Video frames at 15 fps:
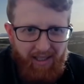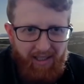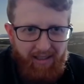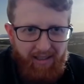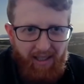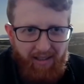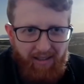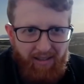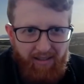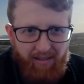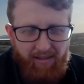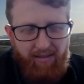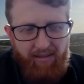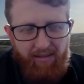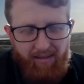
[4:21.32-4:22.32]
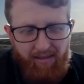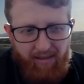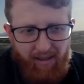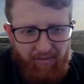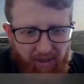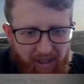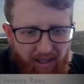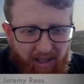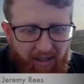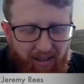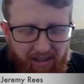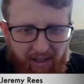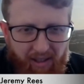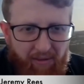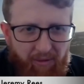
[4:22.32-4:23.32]
And Invercargill
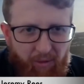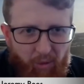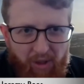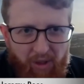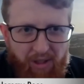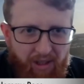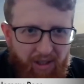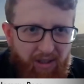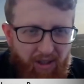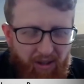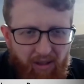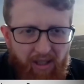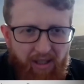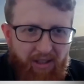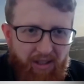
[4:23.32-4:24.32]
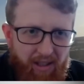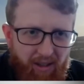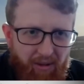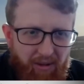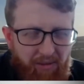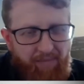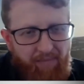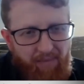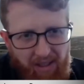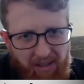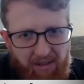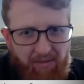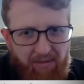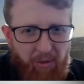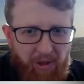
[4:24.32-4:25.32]
is at forty-six degrees south,
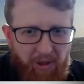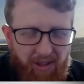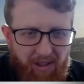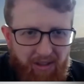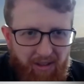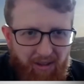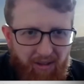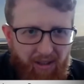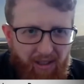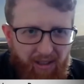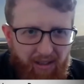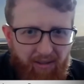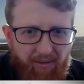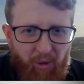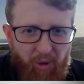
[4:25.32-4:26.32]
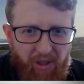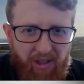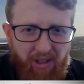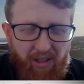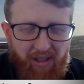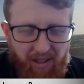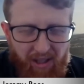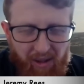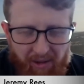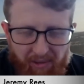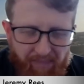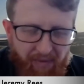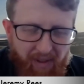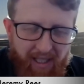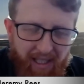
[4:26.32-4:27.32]
hence forty-six degree forty-six south.
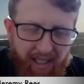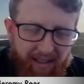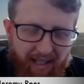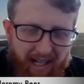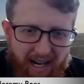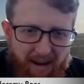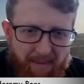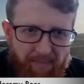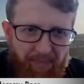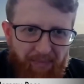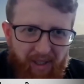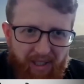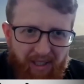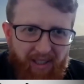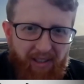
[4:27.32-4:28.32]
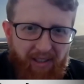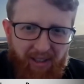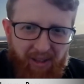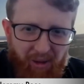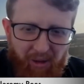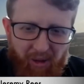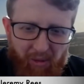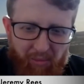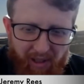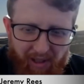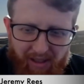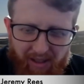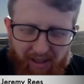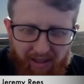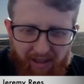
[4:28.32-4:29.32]
Um, so nothing too
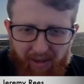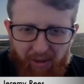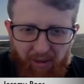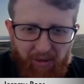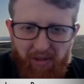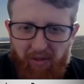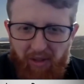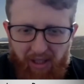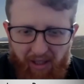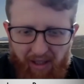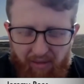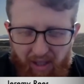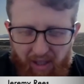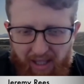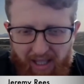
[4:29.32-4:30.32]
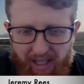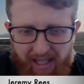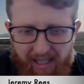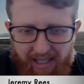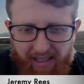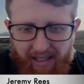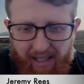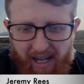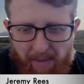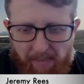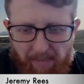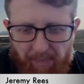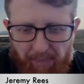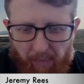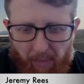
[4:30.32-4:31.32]
complex there. I thought it was very clever. Um,